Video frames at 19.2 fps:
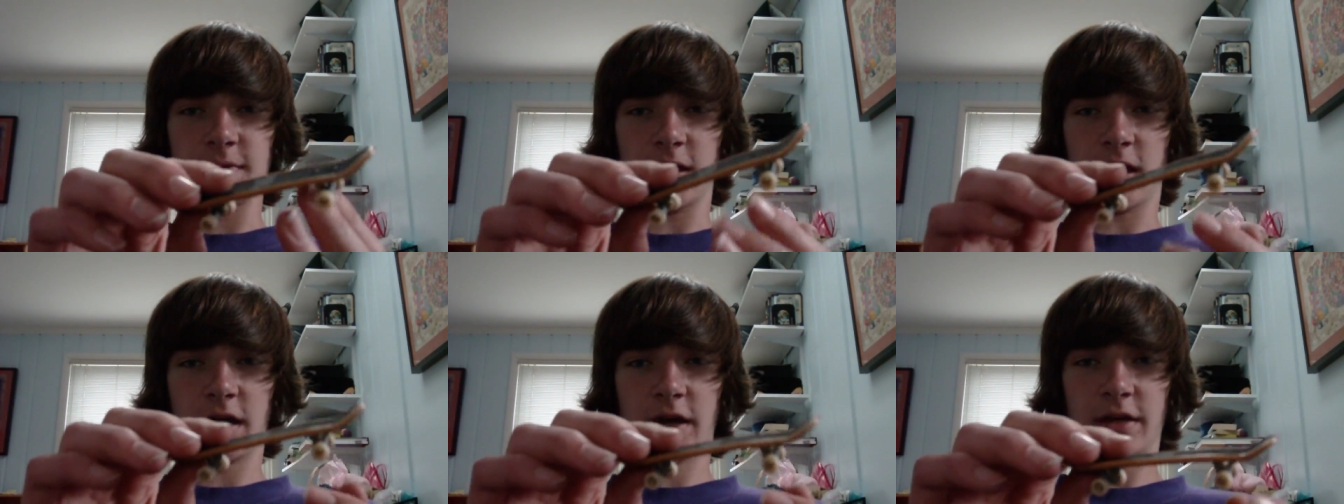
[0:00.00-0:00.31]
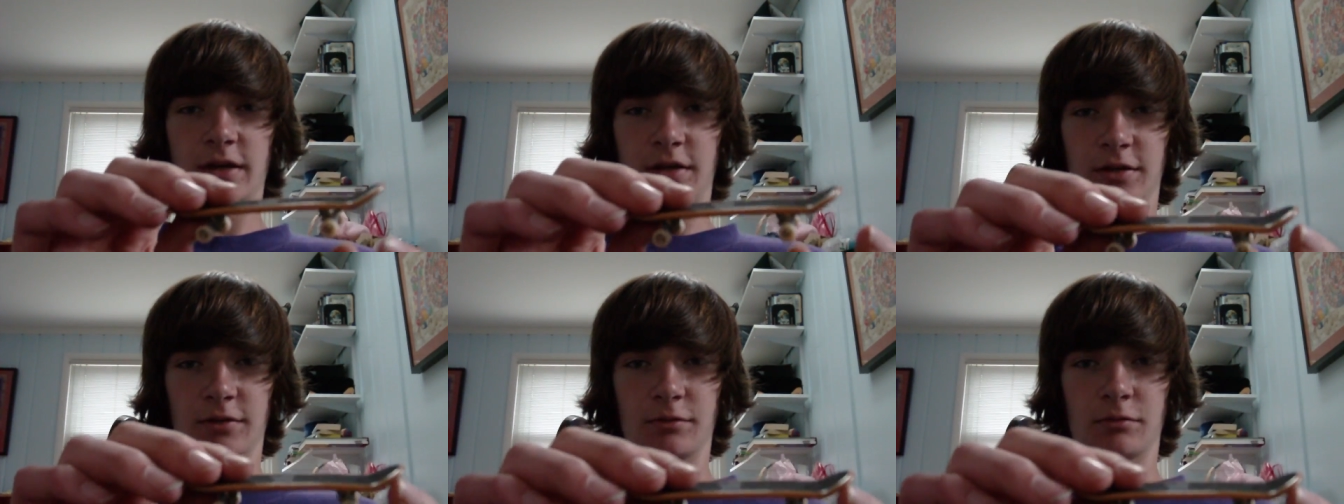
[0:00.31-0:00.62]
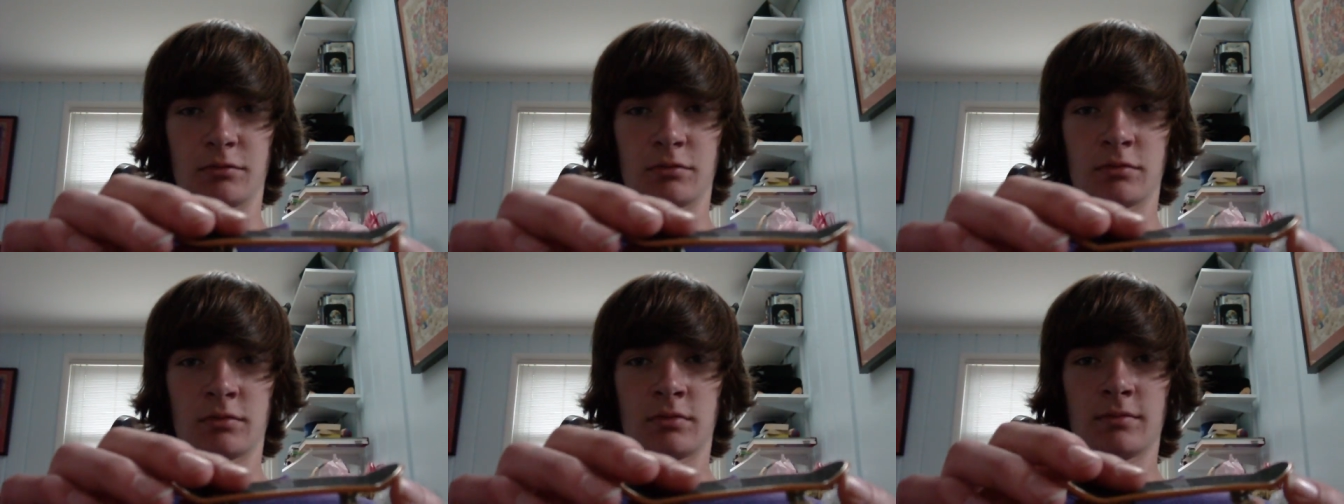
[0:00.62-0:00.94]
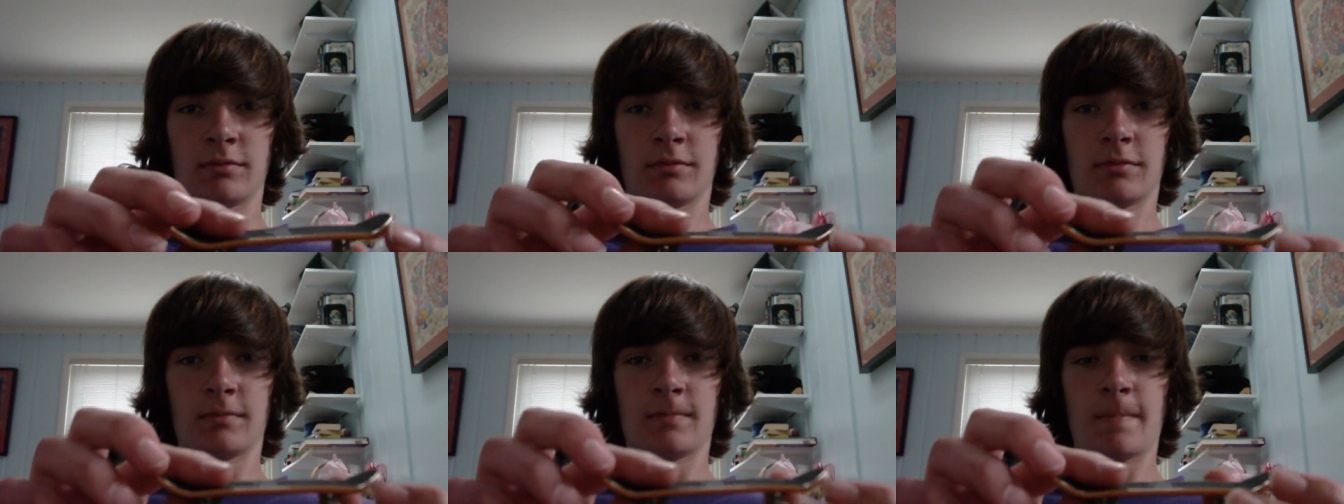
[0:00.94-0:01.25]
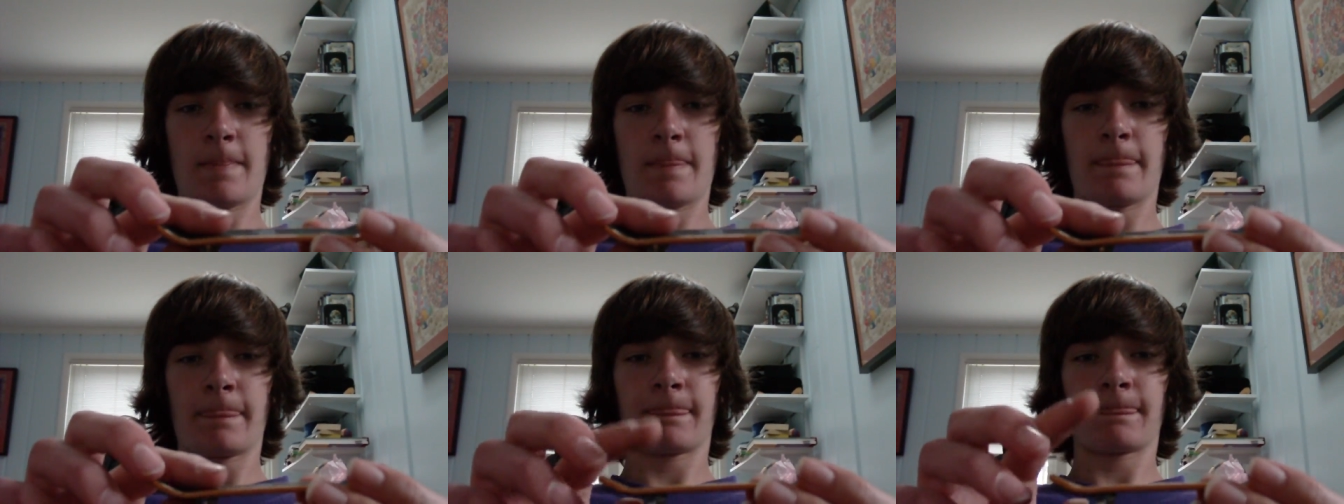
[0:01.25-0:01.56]
behind you.
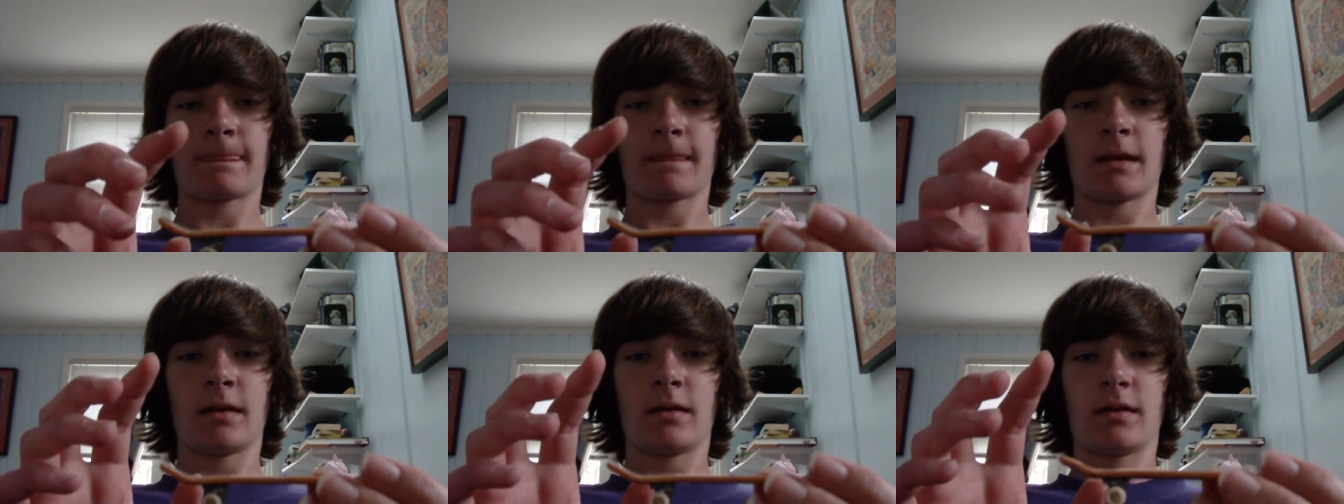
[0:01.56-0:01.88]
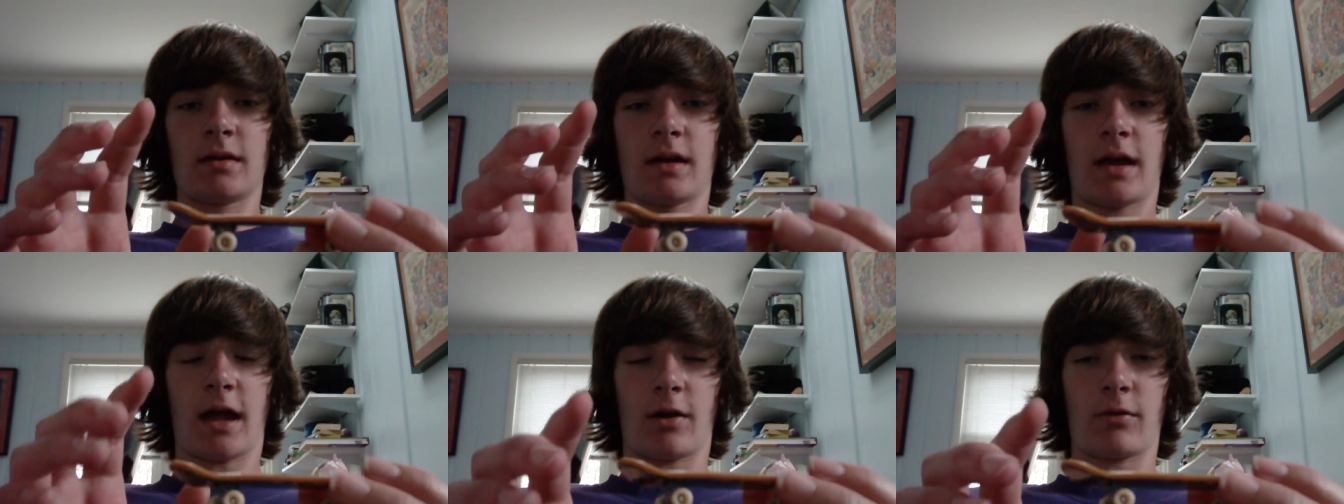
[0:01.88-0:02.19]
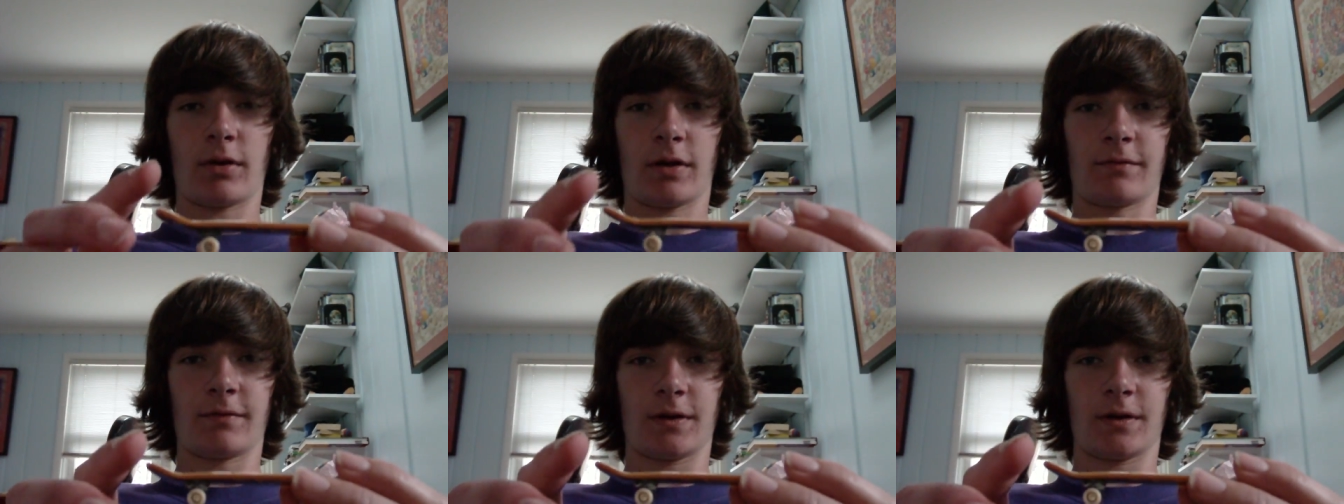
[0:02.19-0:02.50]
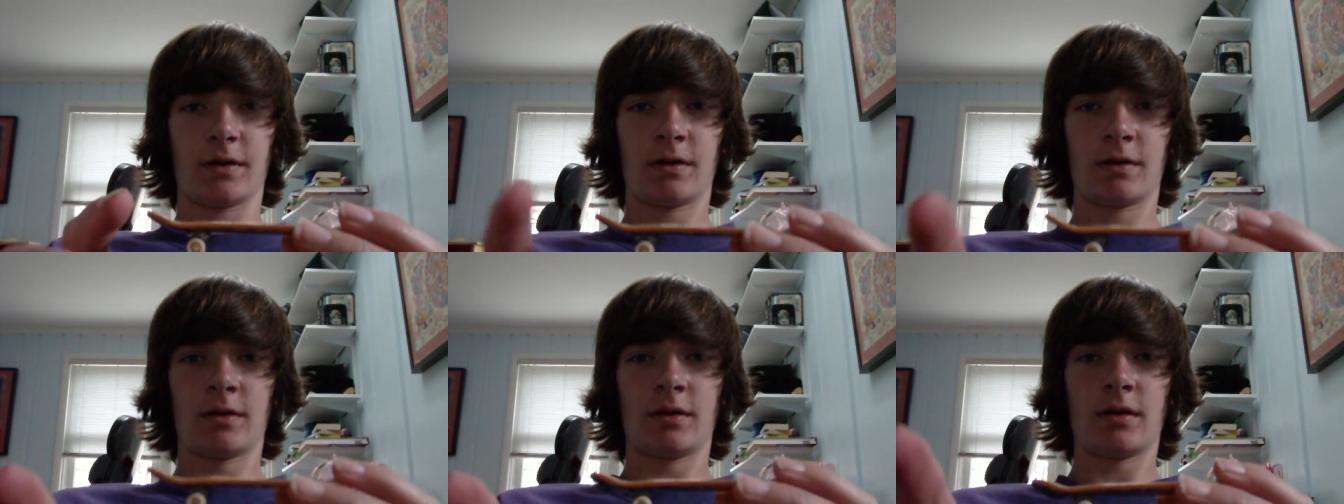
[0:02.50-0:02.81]
However,